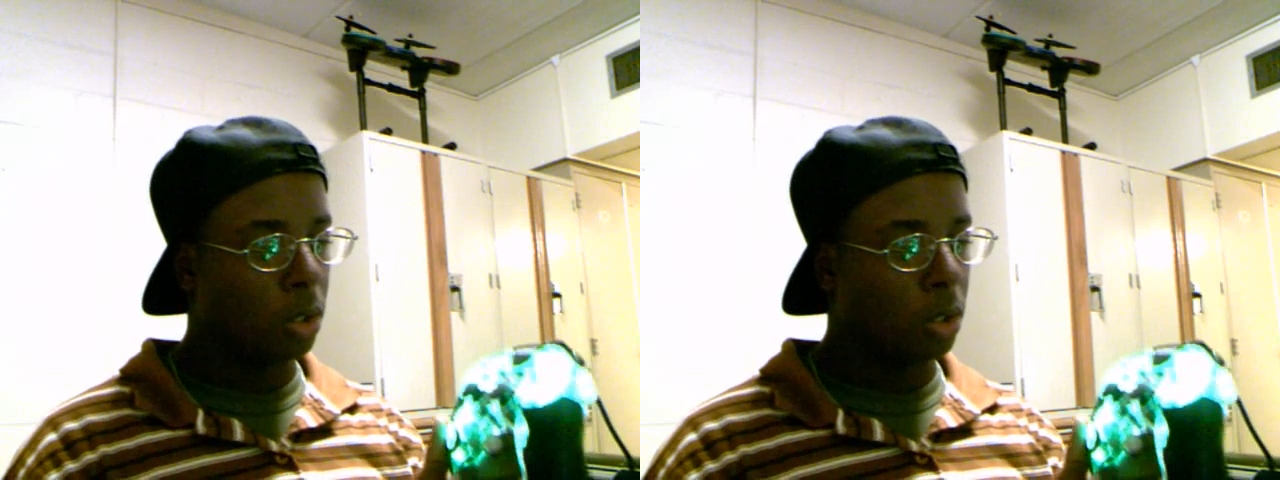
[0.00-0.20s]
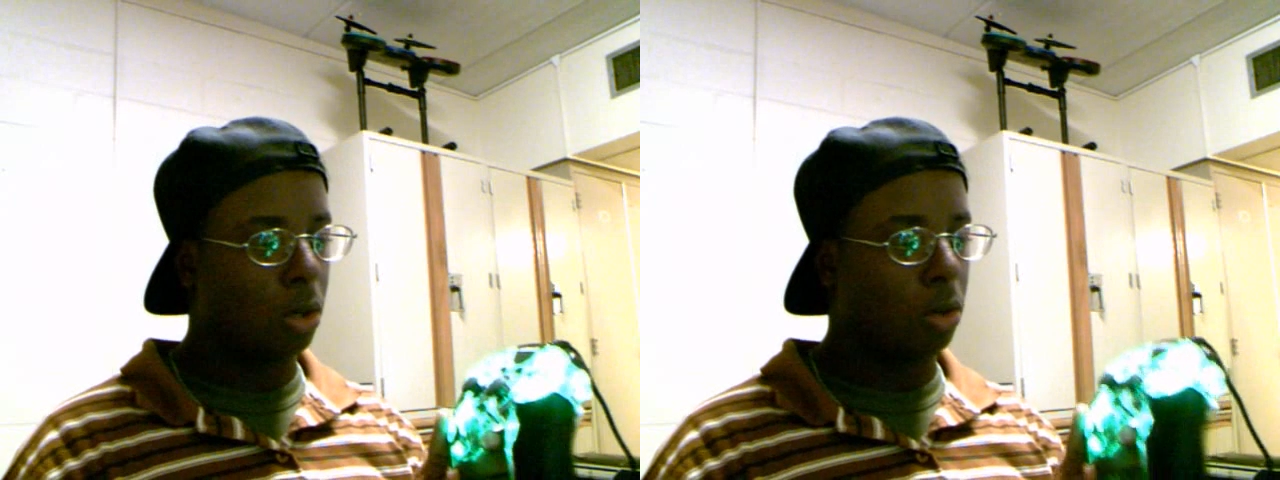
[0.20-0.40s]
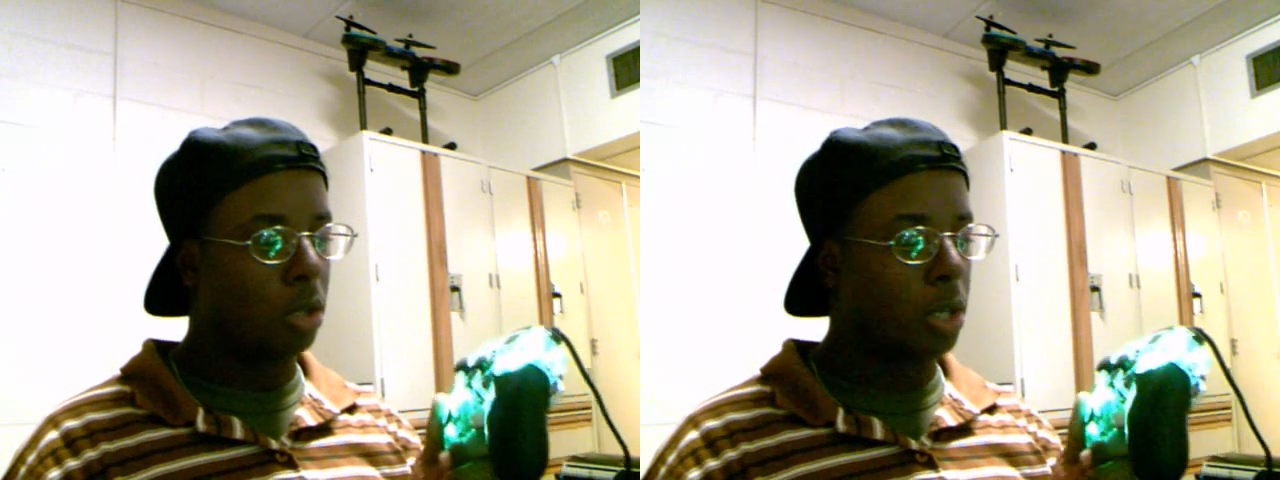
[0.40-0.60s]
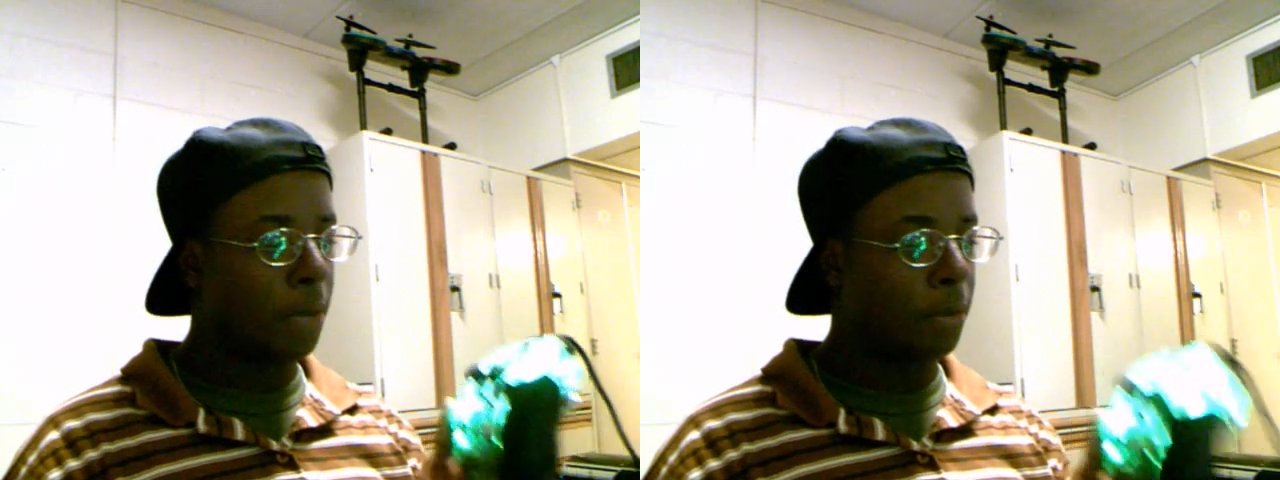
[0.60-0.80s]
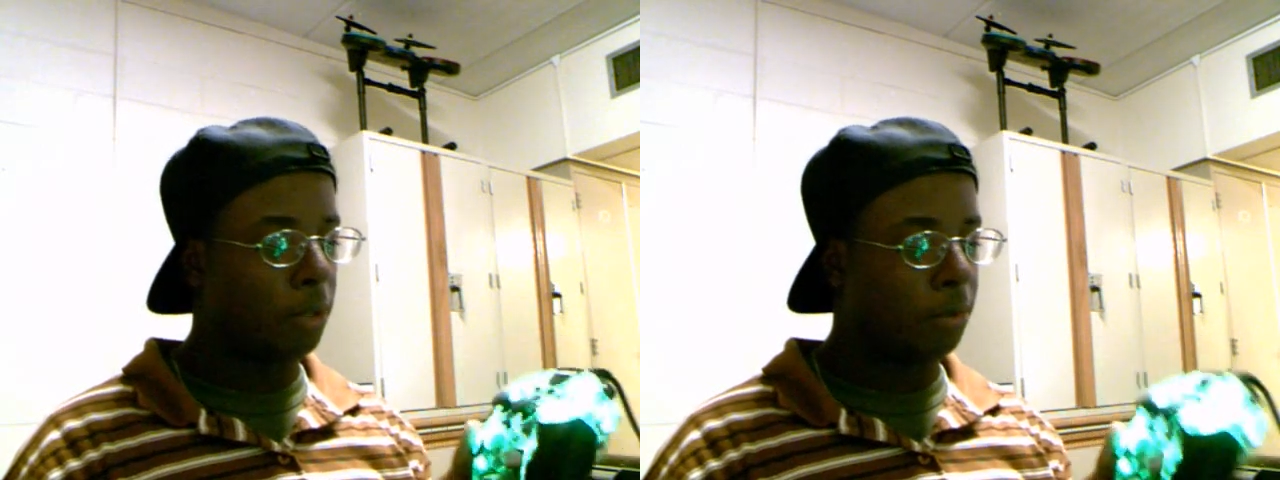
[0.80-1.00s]
know, don't
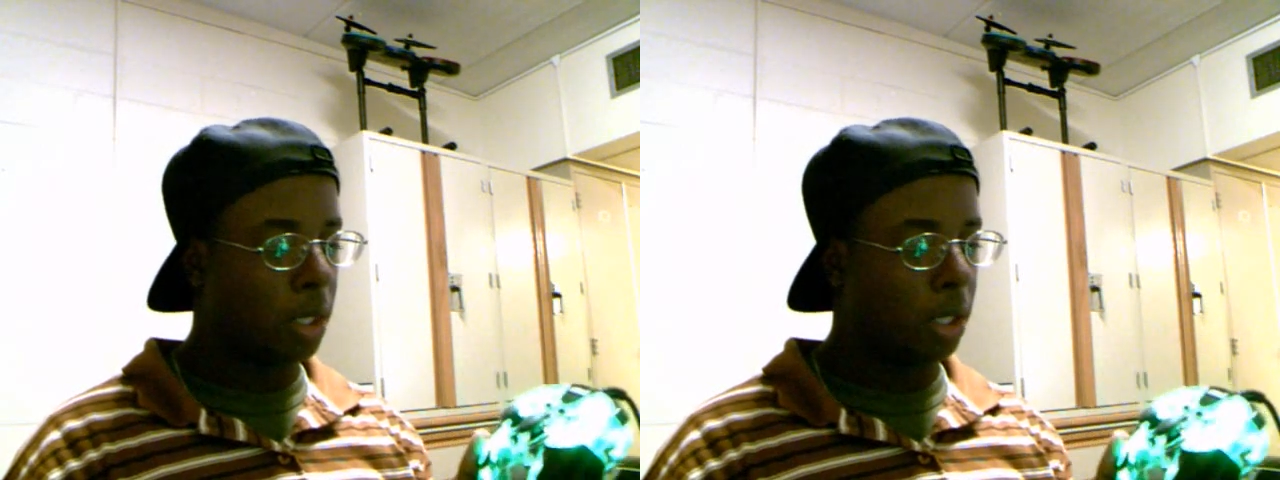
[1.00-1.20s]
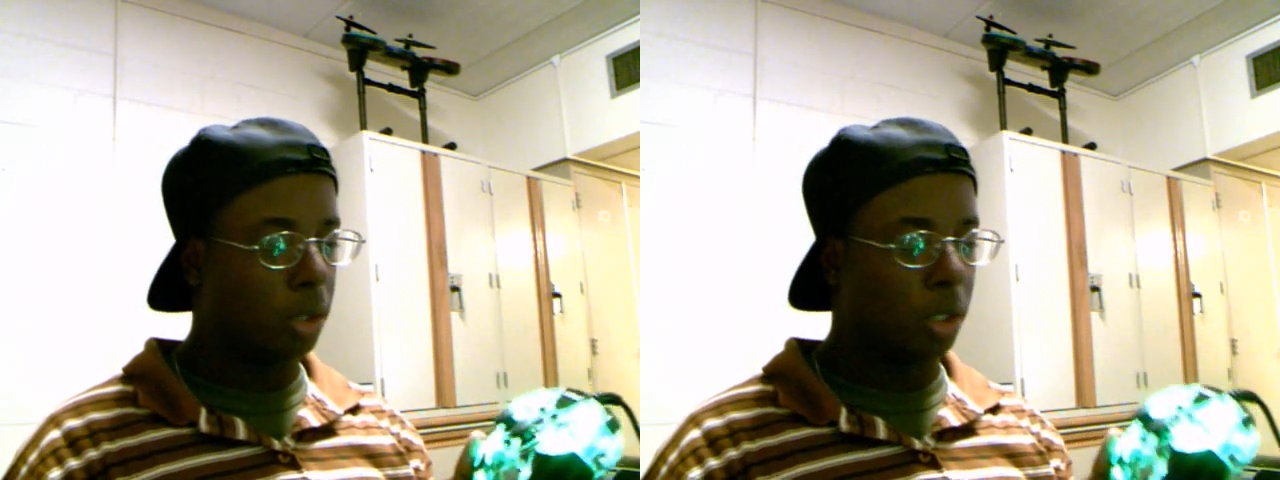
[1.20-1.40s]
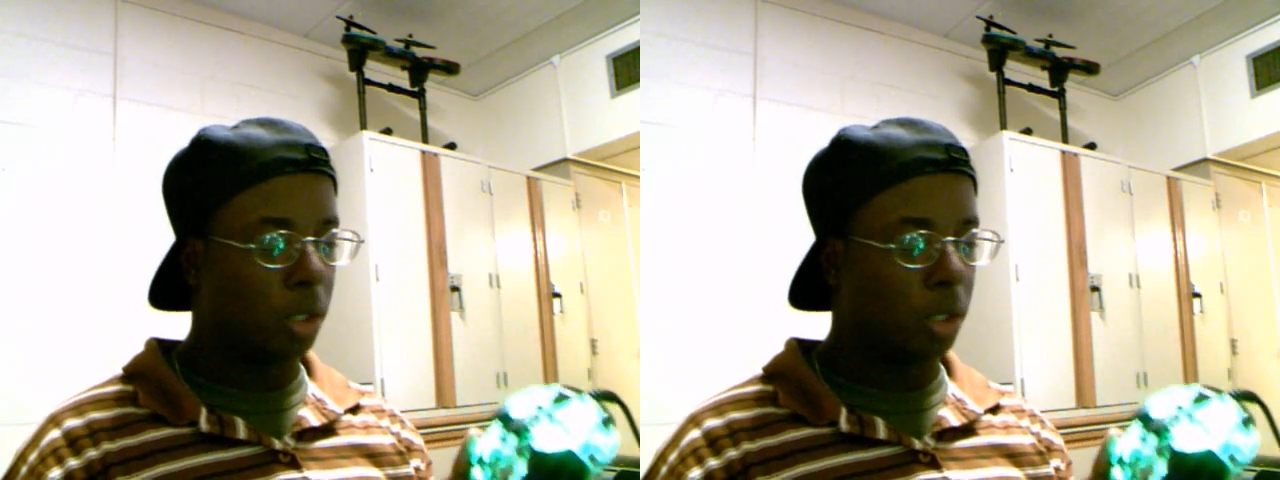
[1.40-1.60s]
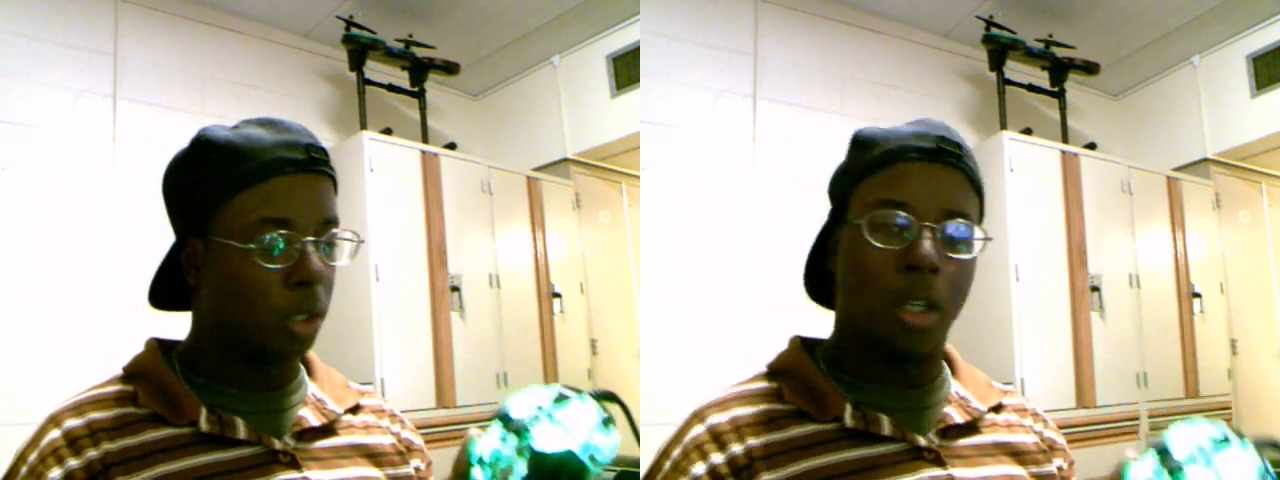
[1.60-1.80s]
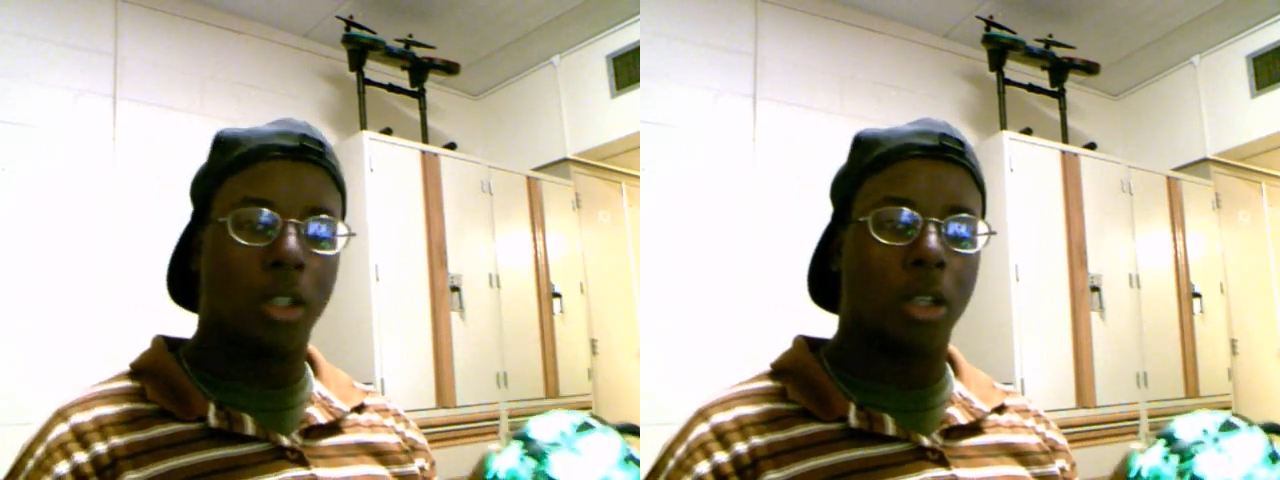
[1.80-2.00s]
have enough money, you really
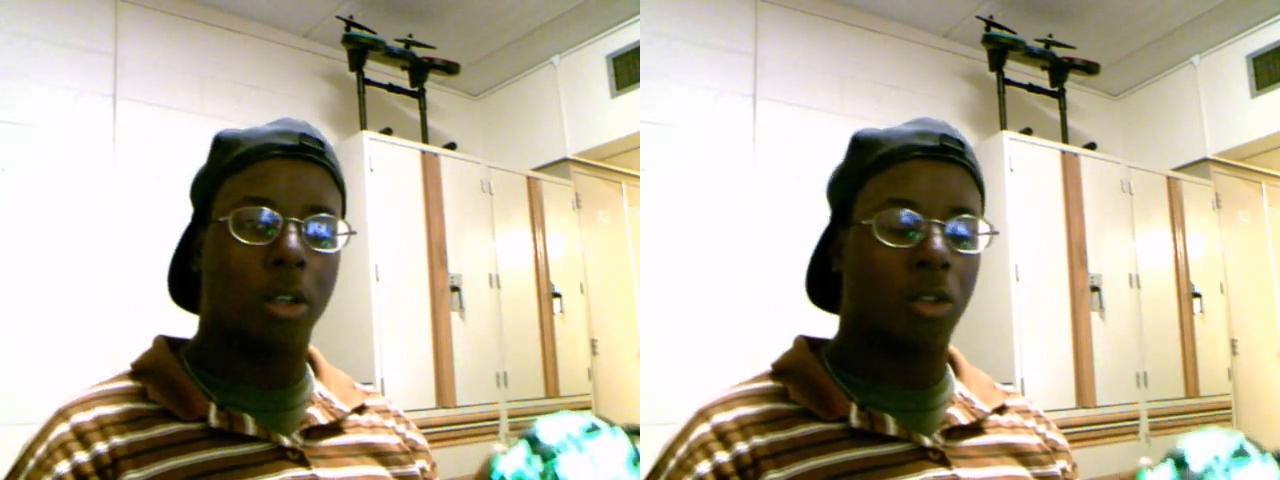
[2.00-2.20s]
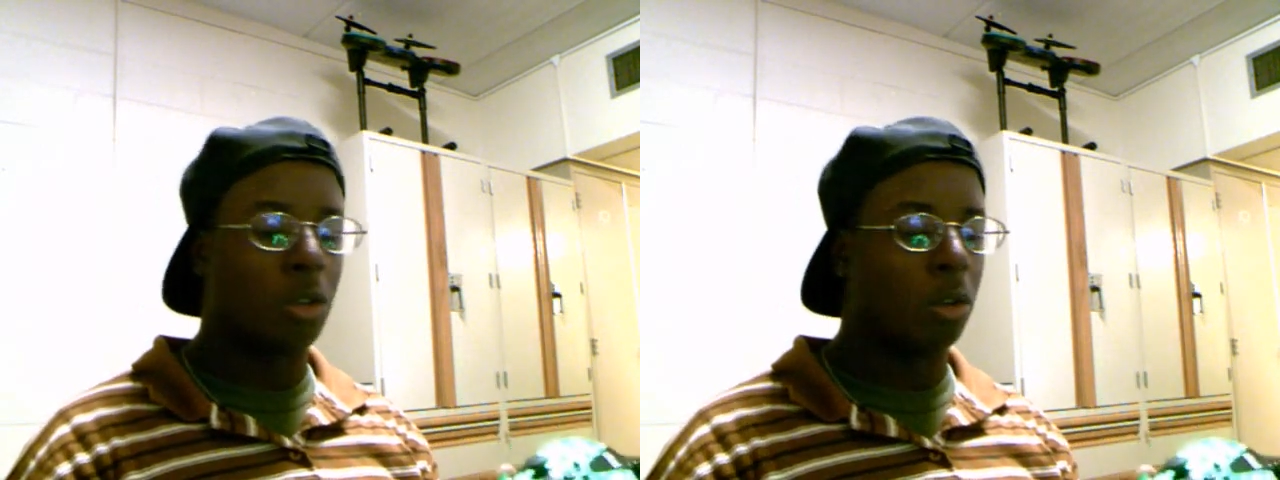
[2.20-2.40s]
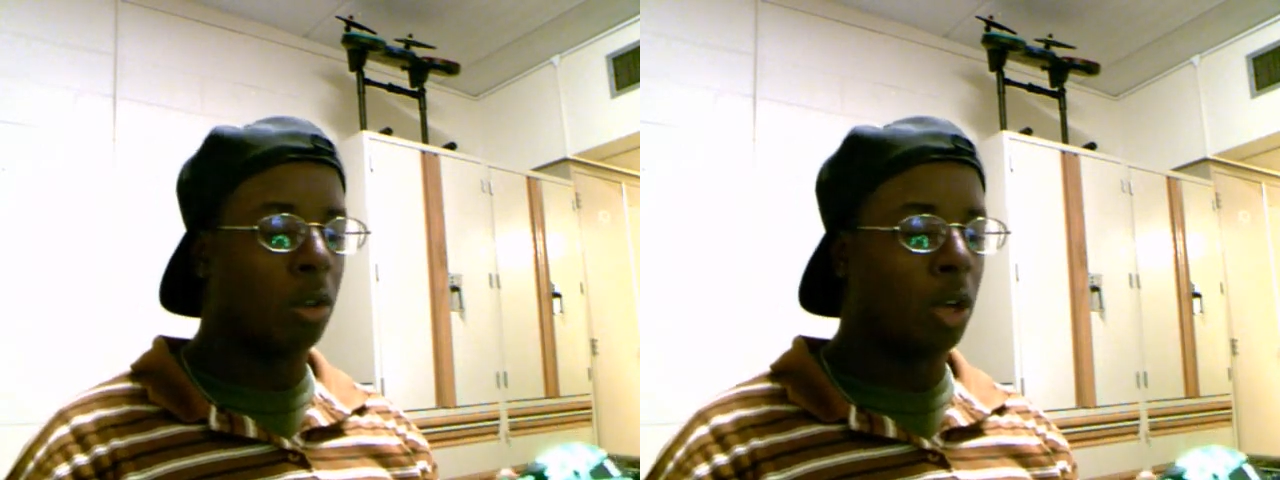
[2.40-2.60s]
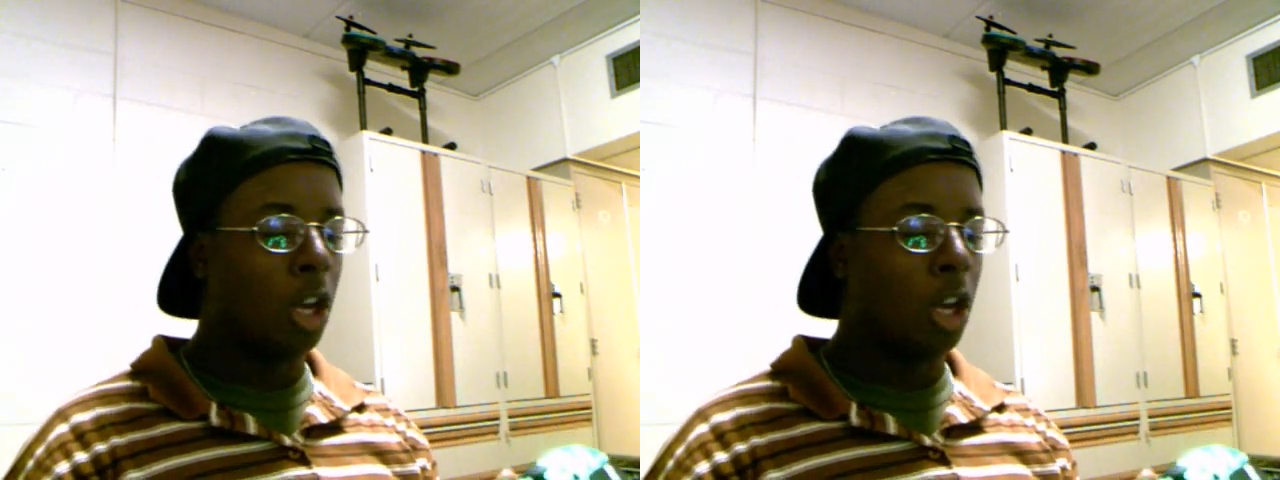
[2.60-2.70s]
need another controller.